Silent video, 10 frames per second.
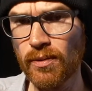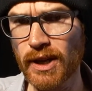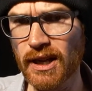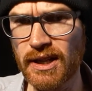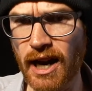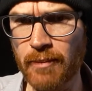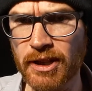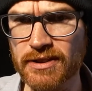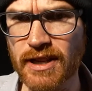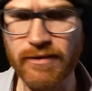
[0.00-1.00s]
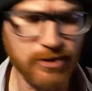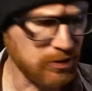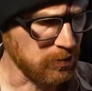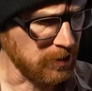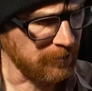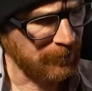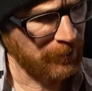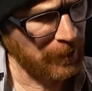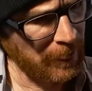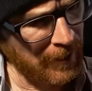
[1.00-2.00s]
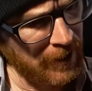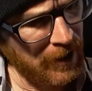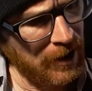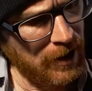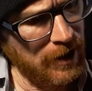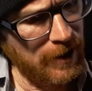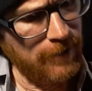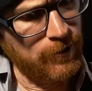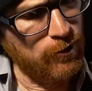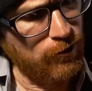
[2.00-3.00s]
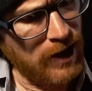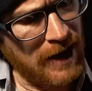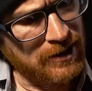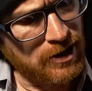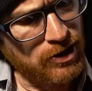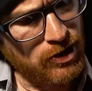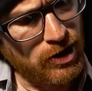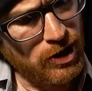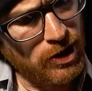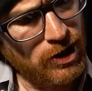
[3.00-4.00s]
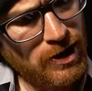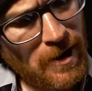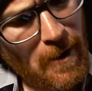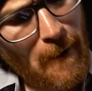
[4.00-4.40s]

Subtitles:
we get a dominant 7th chord. If you flat the 3rd,